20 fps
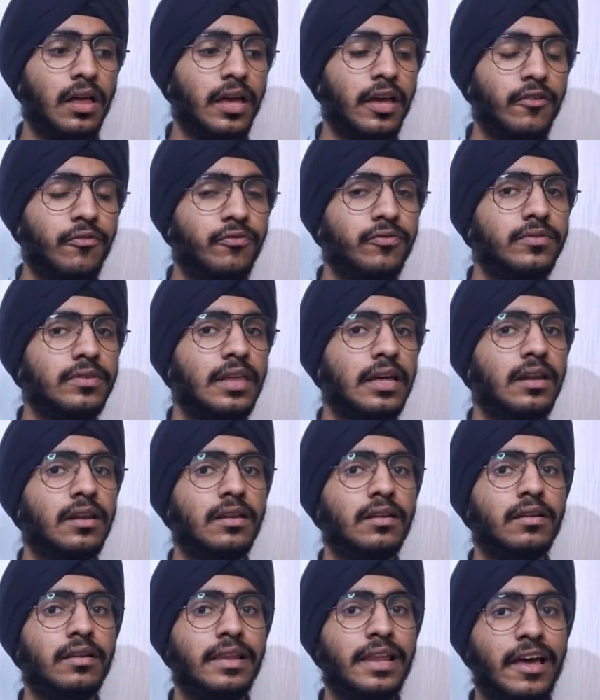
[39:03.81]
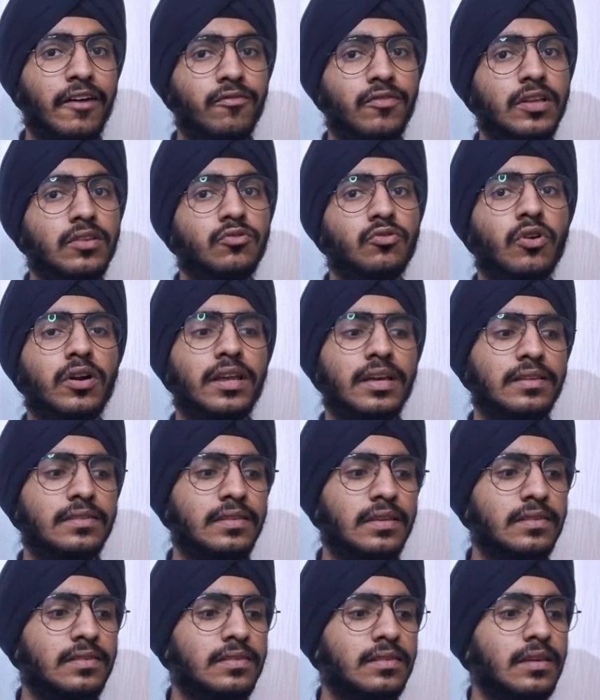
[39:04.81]
If the left does not
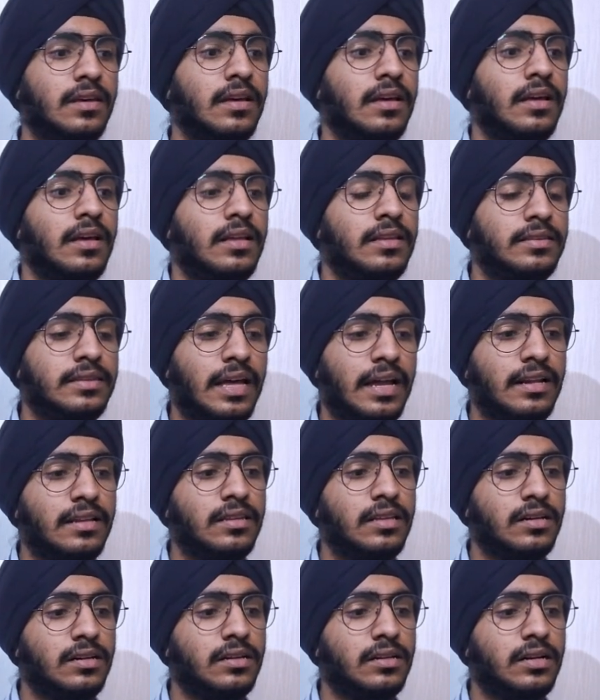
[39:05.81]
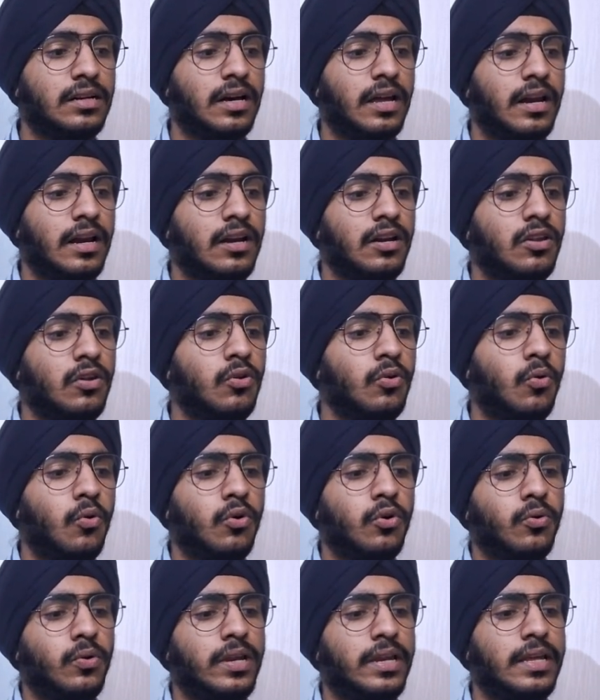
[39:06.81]
exist, then the current
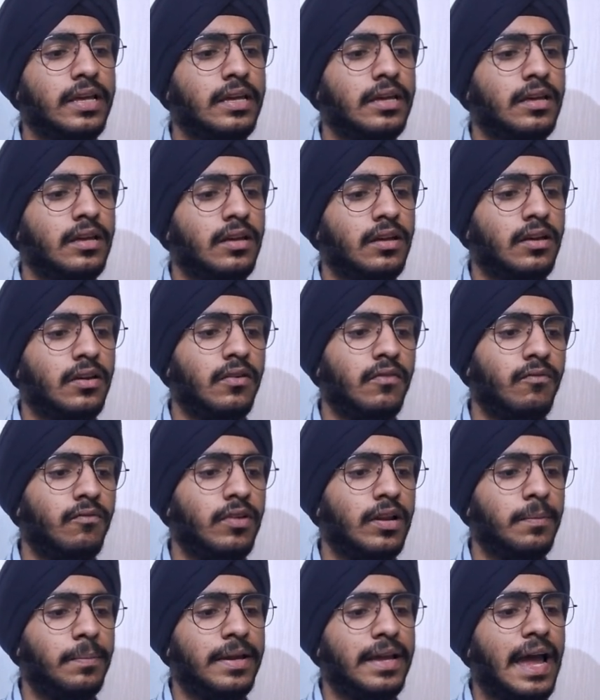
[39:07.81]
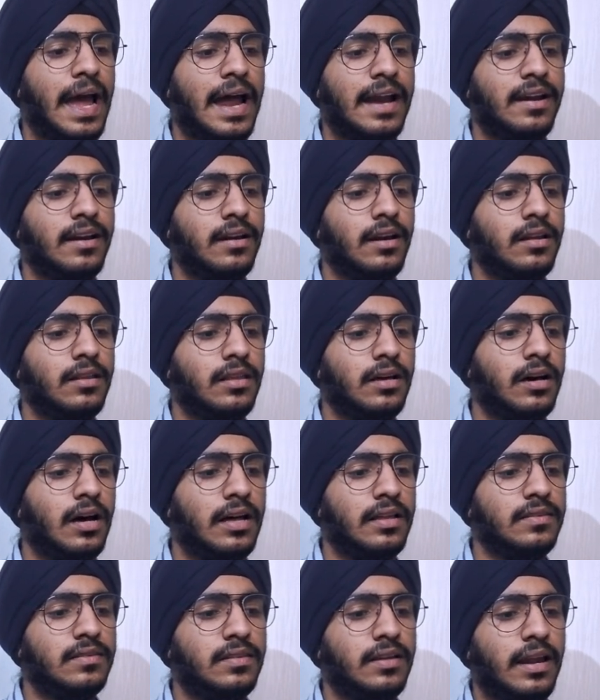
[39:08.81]
node only will be added in the
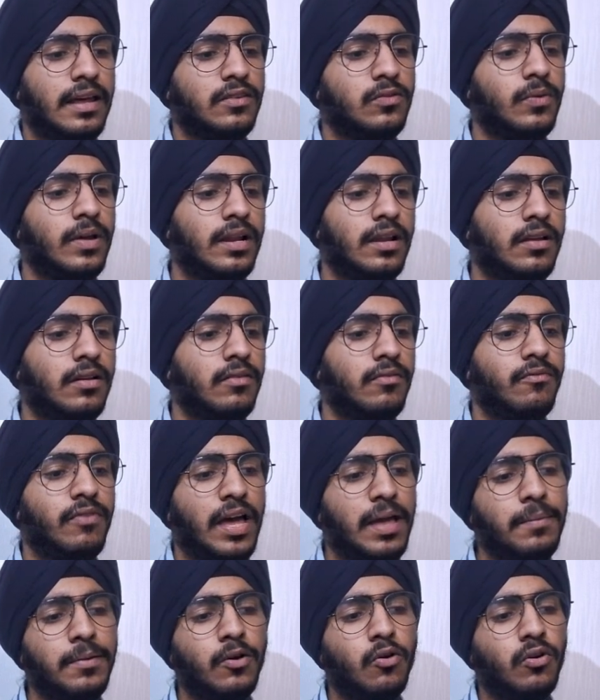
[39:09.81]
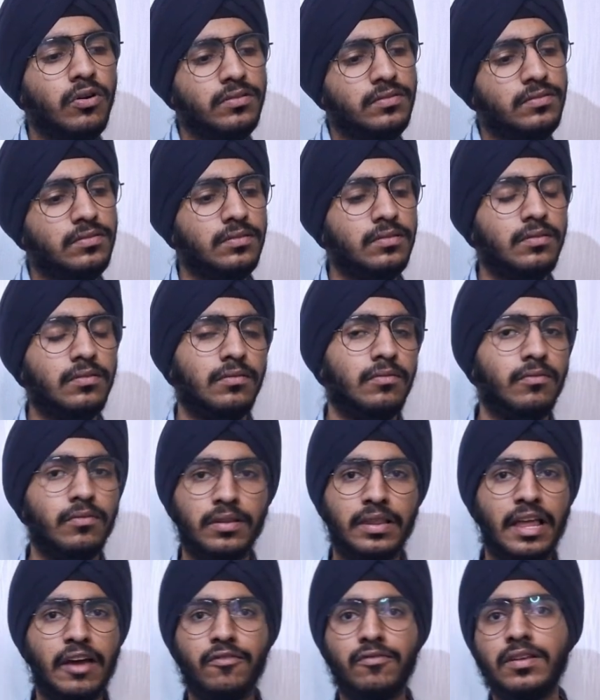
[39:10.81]
answer as well. Why? Because
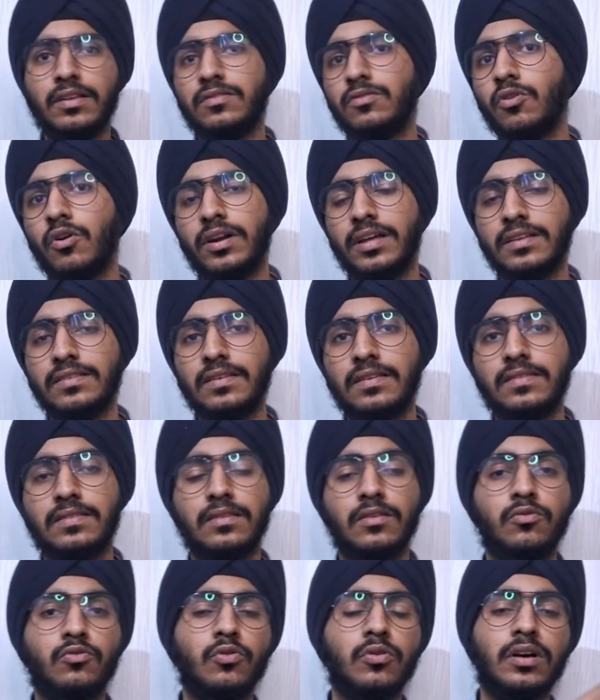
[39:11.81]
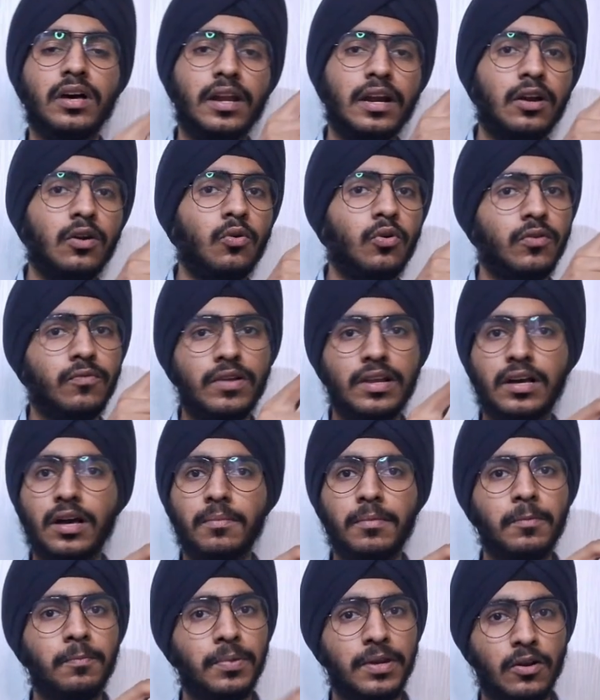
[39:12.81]
left does not exist, so current node will
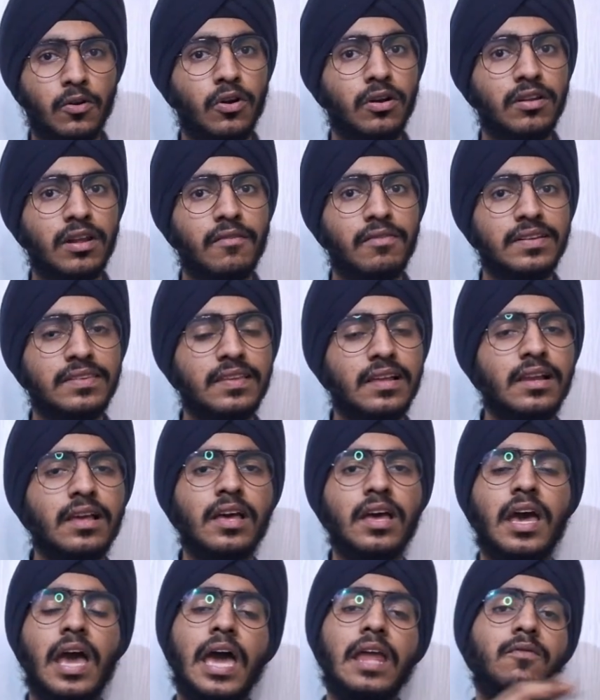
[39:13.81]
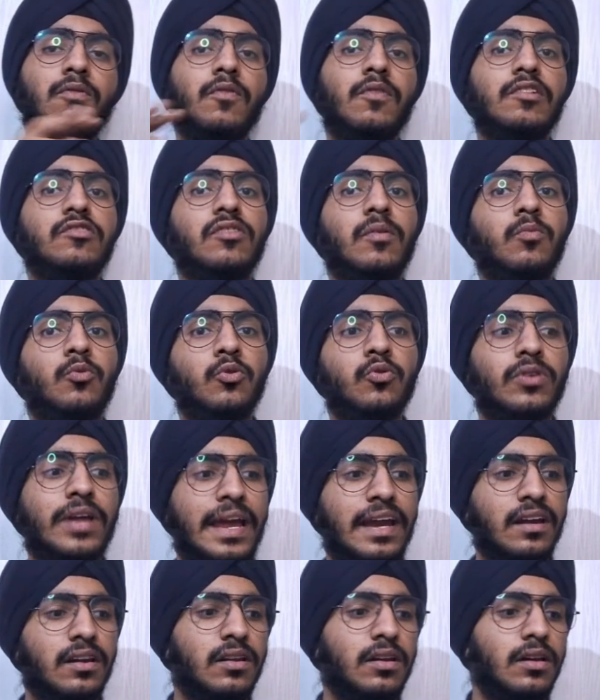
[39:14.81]
come in PreOrder Traversal, and we will jump to
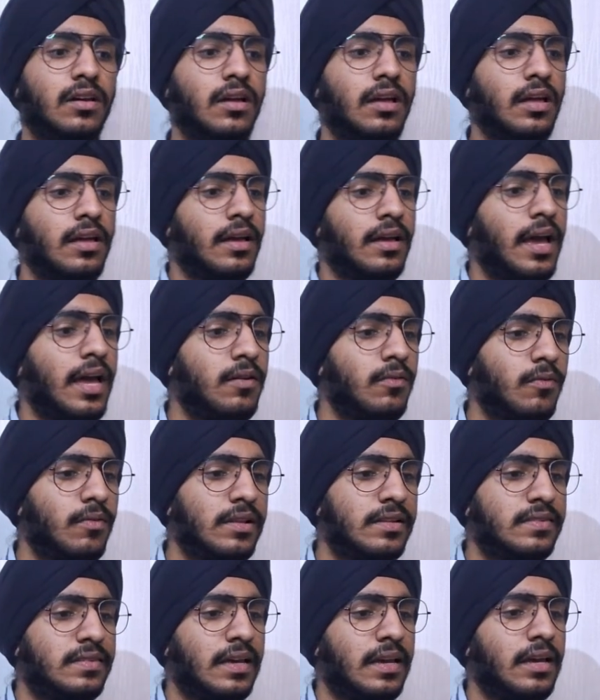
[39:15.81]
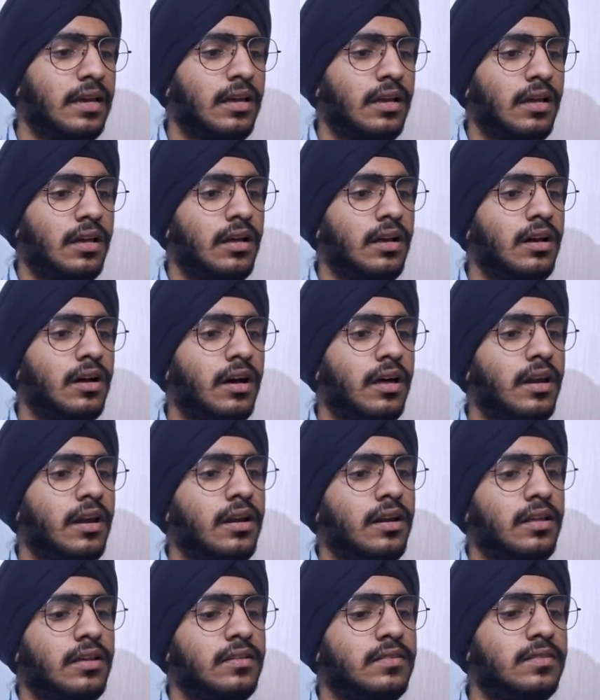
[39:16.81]
right, and we will say
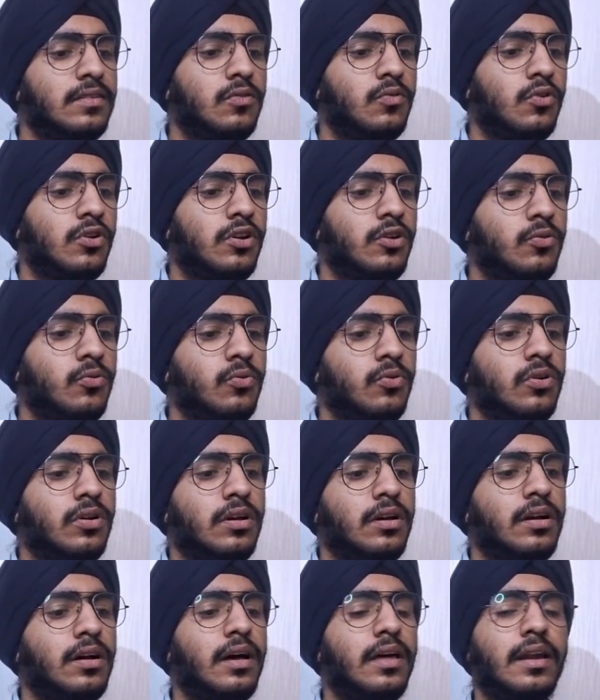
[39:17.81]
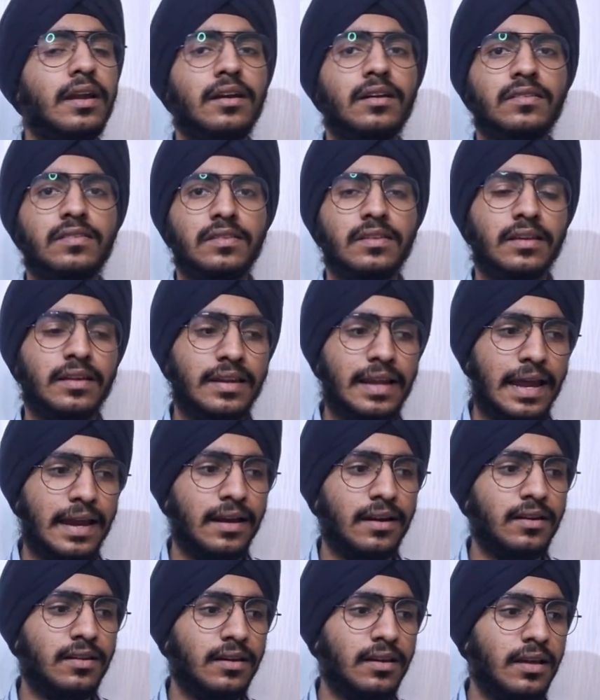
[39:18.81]
current is equal to current's
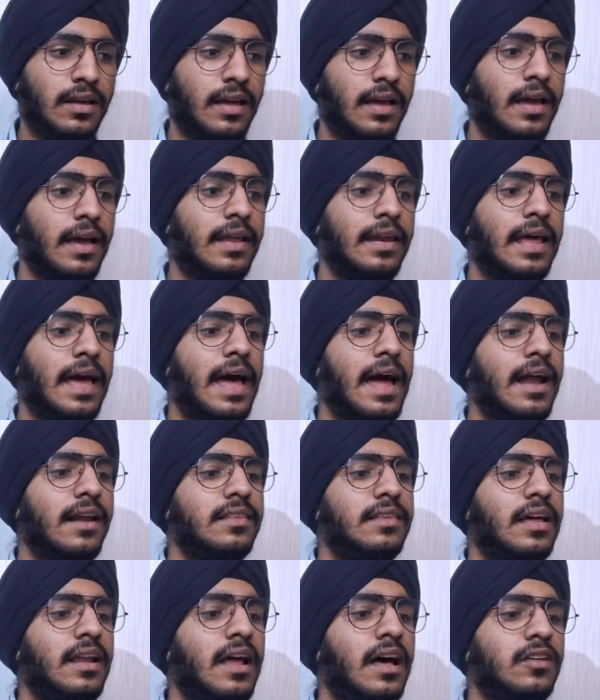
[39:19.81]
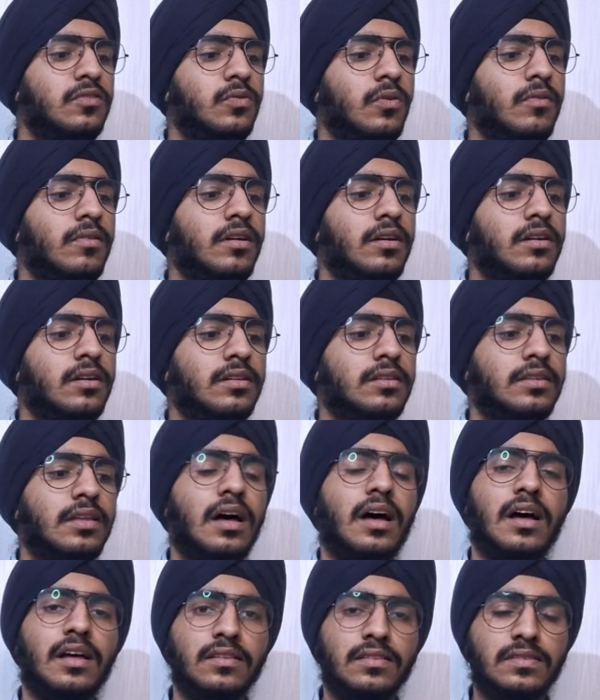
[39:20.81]
right, and at the last we will return
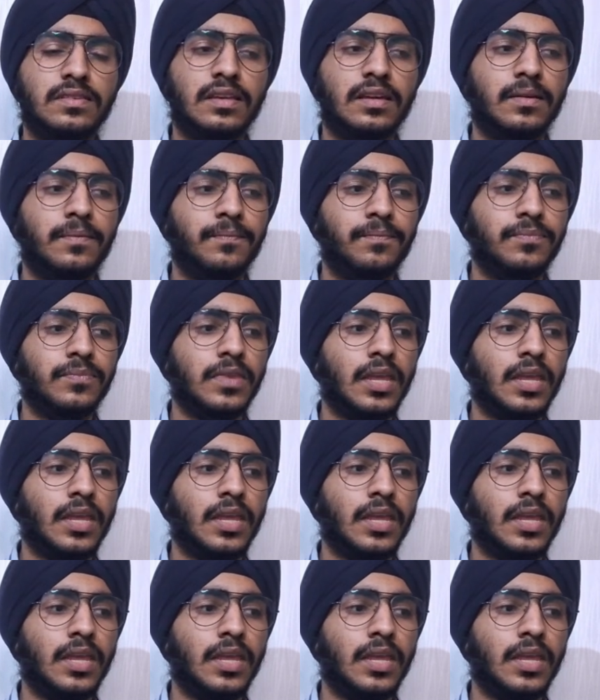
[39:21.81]
the answer.